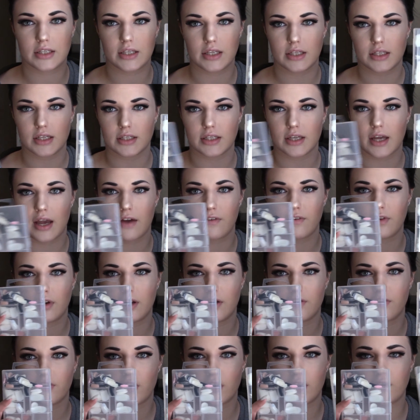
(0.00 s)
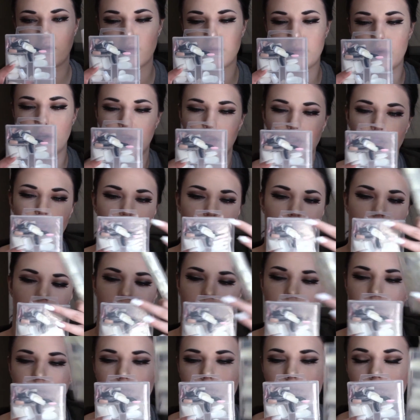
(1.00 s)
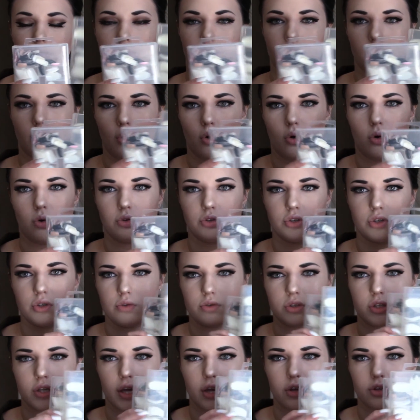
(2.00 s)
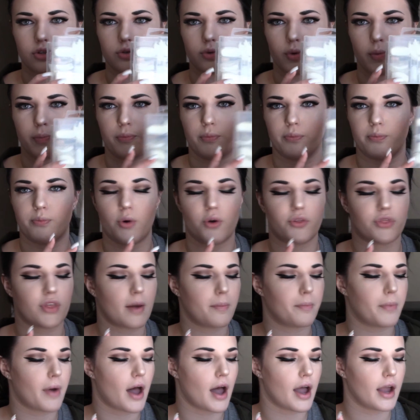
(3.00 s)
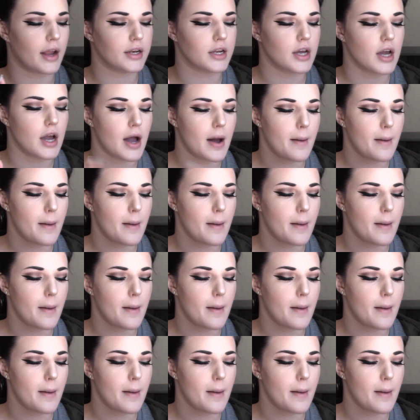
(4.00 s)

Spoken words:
It doesn't have any of their information. Those are old used nails. I'll put that behind.